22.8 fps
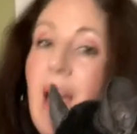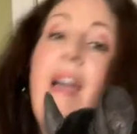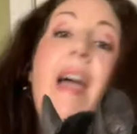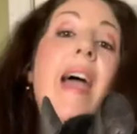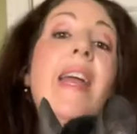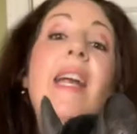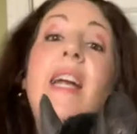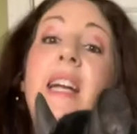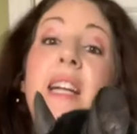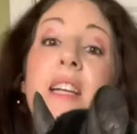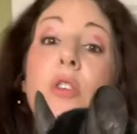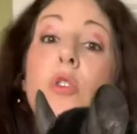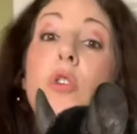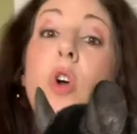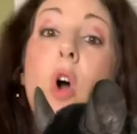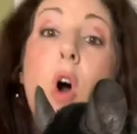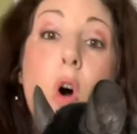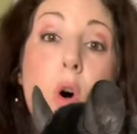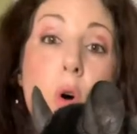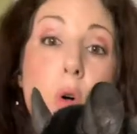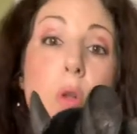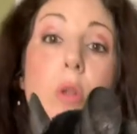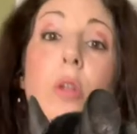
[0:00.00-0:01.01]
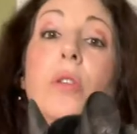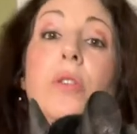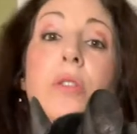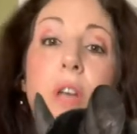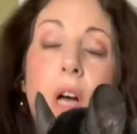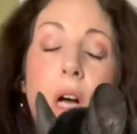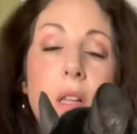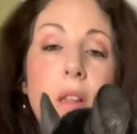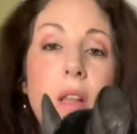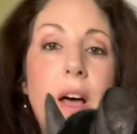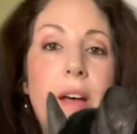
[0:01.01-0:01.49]
and it is cold
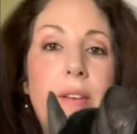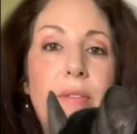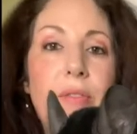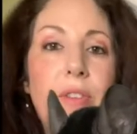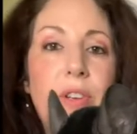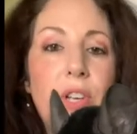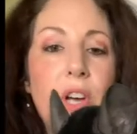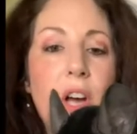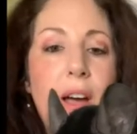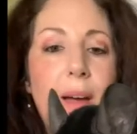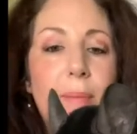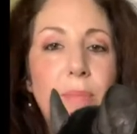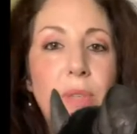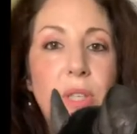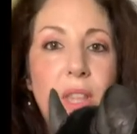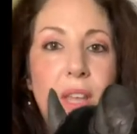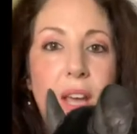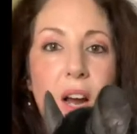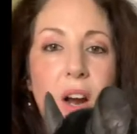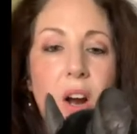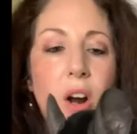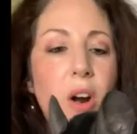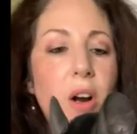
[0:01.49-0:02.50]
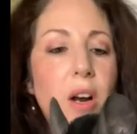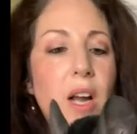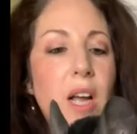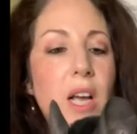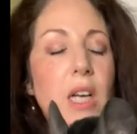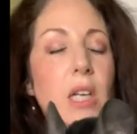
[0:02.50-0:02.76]
a lot of the times there,